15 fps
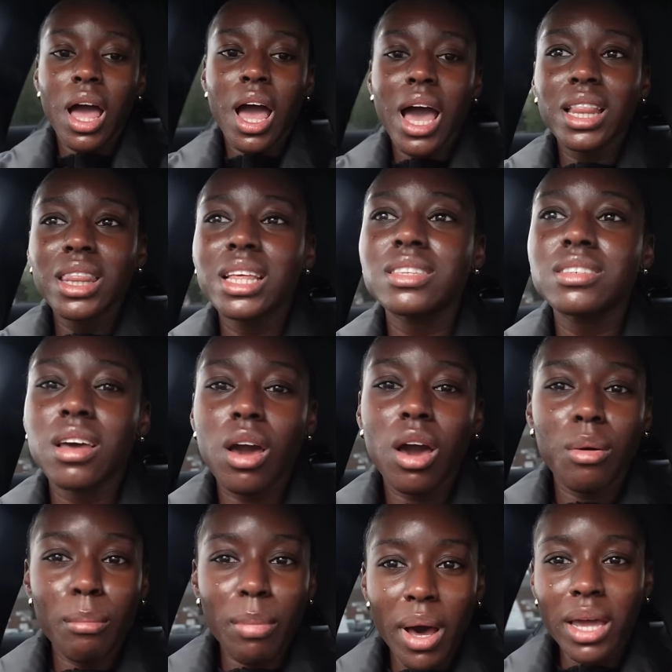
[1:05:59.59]
And then to
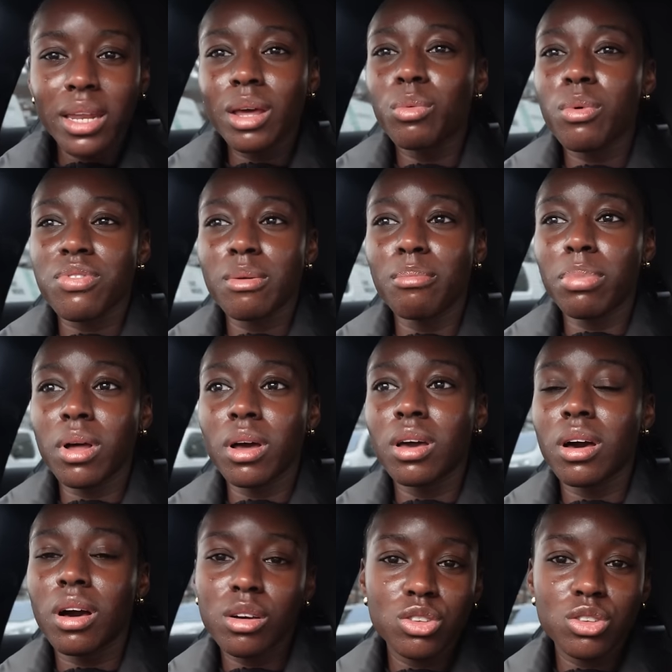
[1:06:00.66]
combine it with the blunt cut,